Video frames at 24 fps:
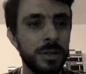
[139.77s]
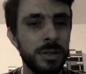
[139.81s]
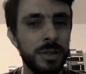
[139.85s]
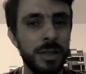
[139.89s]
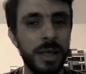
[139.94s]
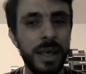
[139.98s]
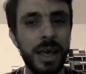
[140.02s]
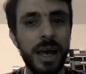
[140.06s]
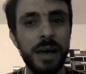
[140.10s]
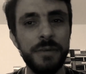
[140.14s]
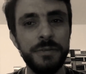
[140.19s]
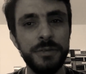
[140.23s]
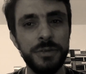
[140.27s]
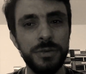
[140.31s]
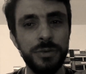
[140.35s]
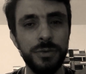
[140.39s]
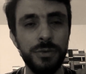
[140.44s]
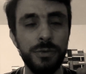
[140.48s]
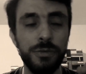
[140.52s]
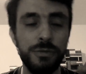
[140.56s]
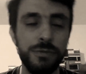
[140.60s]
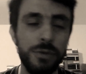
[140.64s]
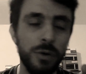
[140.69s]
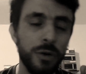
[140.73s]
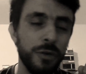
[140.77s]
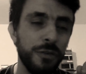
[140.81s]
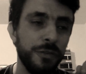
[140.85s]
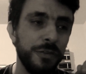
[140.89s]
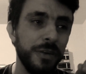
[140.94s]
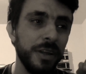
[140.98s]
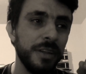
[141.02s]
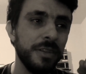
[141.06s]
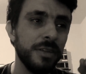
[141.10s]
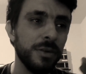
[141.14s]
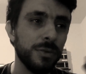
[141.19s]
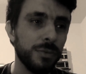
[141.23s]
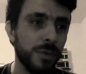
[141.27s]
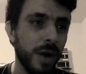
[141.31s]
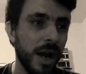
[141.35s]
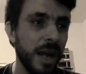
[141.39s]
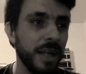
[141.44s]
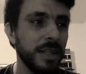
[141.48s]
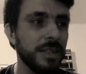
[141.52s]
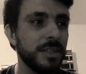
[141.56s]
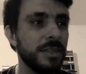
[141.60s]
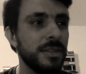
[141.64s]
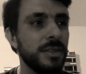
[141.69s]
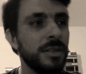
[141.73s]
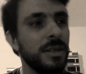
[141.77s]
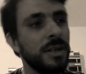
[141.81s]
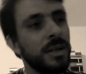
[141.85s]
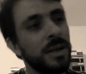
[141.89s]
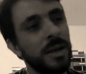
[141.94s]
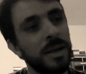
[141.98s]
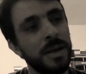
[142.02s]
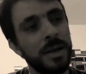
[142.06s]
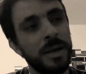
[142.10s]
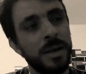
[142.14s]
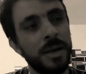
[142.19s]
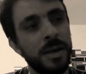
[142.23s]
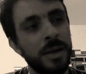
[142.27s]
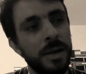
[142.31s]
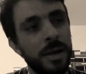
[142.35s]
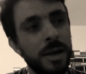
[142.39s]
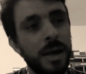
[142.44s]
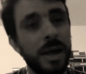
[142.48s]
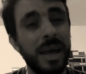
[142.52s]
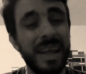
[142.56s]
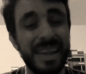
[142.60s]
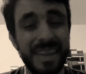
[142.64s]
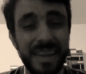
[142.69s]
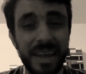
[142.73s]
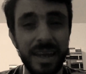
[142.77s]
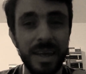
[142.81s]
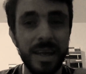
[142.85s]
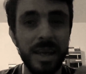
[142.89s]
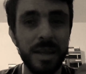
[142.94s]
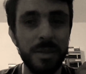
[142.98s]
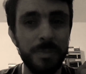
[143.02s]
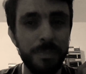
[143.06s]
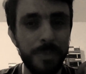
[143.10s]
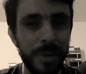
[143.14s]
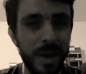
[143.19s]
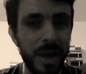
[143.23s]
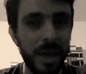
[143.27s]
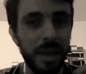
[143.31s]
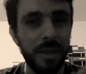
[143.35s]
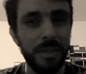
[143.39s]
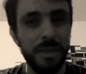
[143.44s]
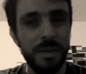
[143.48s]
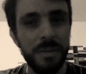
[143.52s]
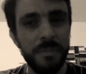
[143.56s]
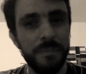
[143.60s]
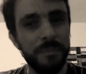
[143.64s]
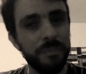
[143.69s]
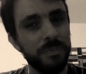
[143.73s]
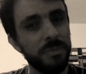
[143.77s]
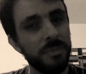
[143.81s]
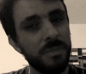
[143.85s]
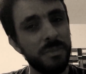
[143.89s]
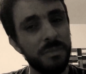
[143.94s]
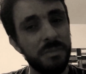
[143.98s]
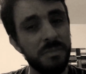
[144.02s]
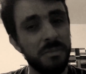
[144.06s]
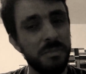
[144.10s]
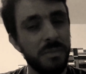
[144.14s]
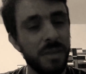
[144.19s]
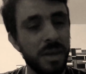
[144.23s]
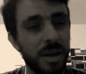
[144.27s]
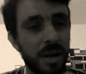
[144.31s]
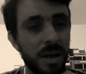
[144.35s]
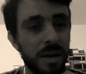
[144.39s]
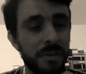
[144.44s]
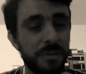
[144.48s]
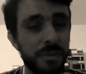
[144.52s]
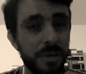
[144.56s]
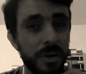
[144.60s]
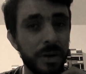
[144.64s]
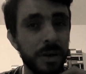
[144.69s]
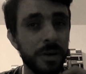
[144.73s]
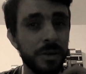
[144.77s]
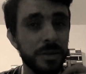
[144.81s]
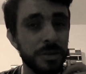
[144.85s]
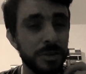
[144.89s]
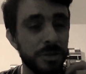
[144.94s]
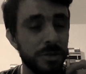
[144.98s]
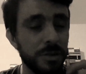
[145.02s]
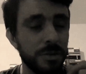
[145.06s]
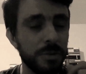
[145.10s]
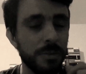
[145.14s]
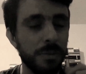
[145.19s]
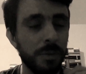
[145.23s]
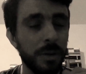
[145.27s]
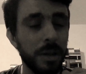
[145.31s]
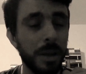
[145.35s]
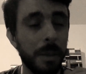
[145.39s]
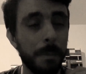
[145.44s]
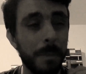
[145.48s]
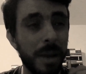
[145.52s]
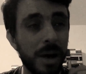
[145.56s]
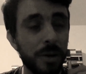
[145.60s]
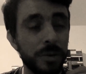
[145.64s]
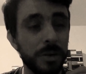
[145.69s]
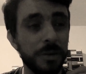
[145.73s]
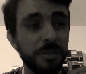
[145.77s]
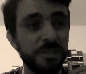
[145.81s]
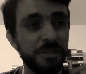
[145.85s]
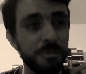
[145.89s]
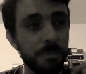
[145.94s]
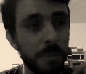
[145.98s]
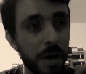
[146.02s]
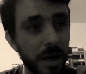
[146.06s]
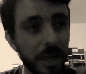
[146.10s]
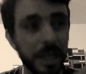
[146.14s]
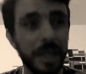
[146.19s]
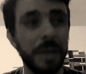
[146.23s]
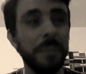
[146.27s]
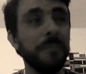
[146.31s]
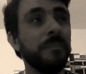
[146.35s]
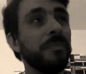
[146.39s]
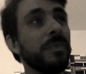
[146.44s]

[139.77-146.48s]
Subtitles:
They have to forfeit the rights, and they get paid a very considerable amount of money.